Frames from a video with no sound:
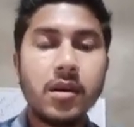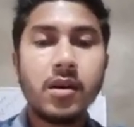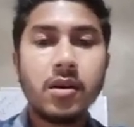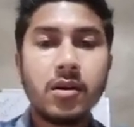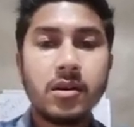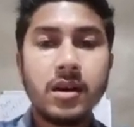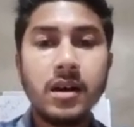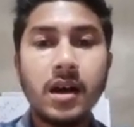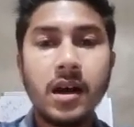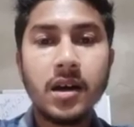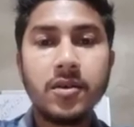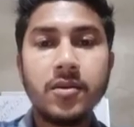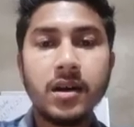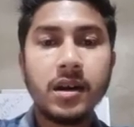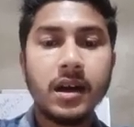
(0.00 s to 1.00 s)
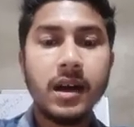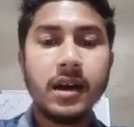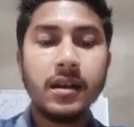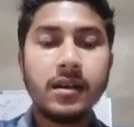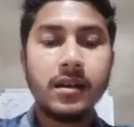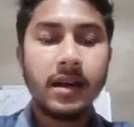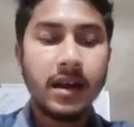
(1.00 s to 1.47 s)
Okay, hardware.
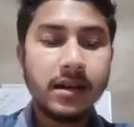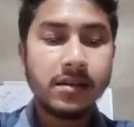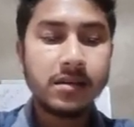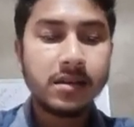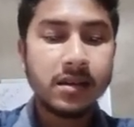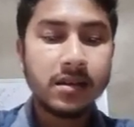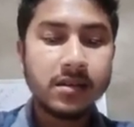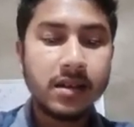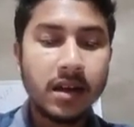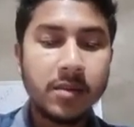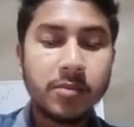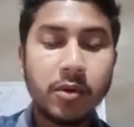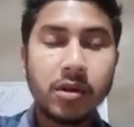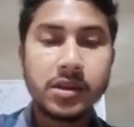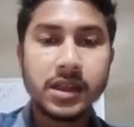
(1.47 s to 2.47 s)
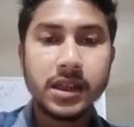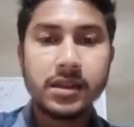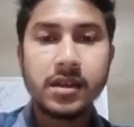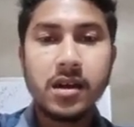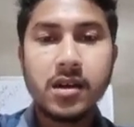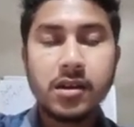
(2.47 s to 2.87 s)
And next is that process.